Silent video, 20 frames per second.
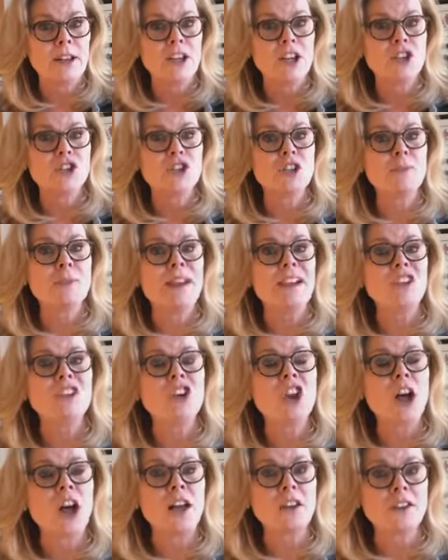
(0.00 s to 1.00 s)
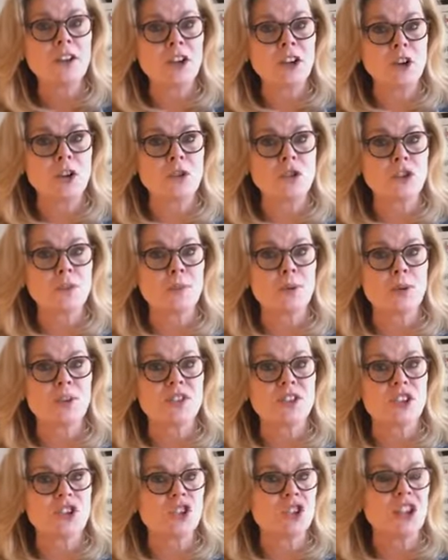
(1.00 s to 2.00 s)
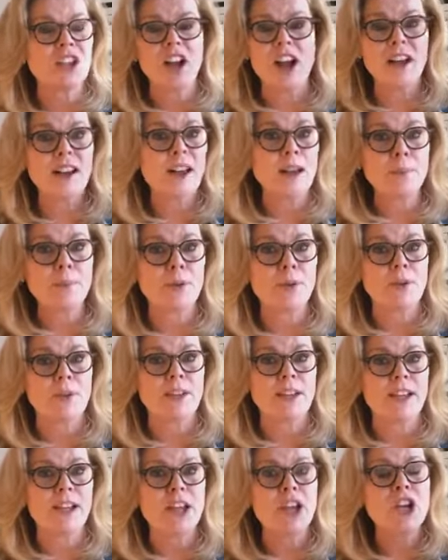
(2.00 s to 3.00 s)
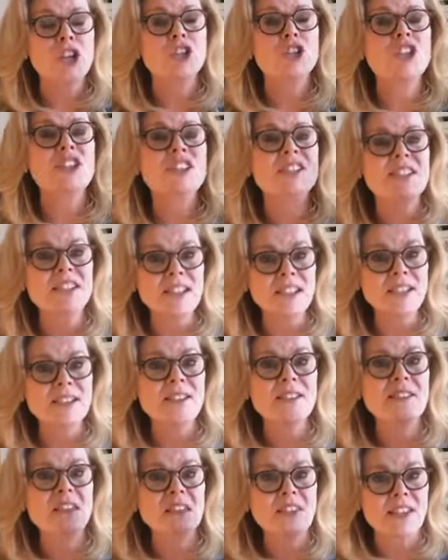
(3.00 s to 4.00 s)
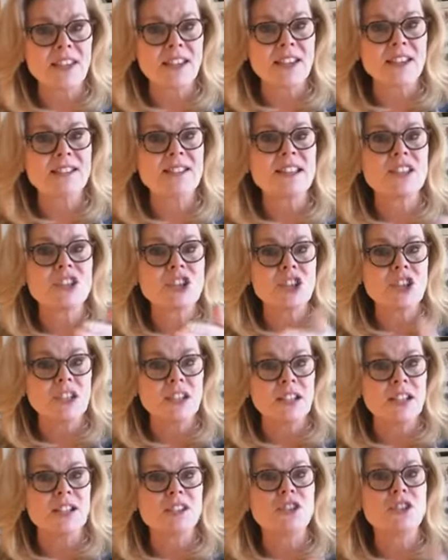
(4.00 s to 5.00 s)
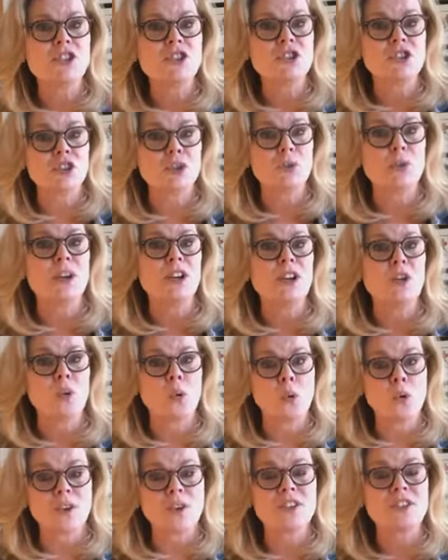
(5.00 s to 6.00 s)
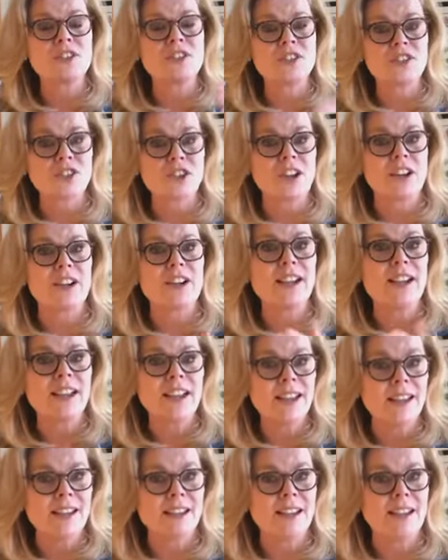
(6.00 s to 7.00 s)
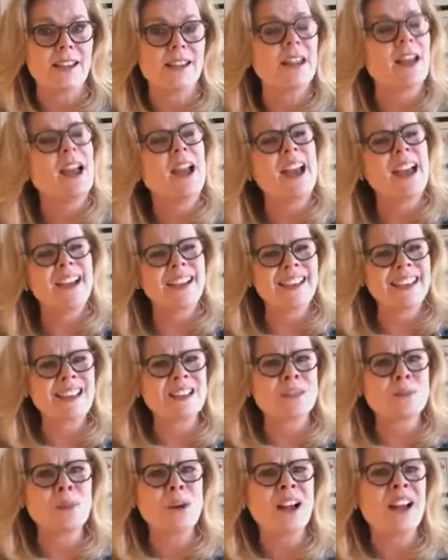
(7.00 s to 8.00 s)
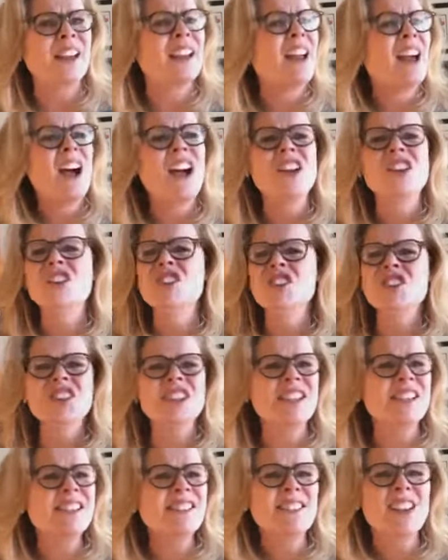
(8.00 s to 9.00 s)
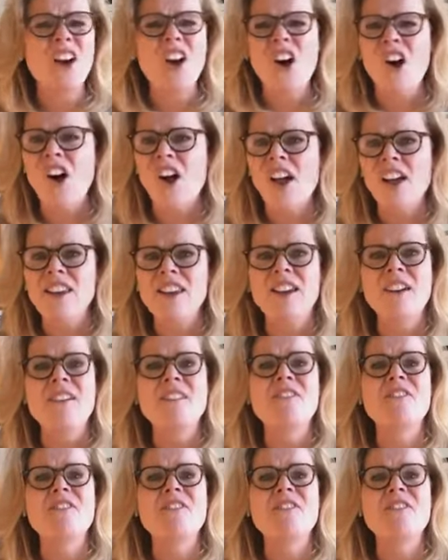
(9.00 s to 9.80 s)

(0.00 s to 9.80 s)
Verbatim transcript: She made non negotiables. She got up early. She did the things that she needed to do in order to start hitting it. And guess what? She's on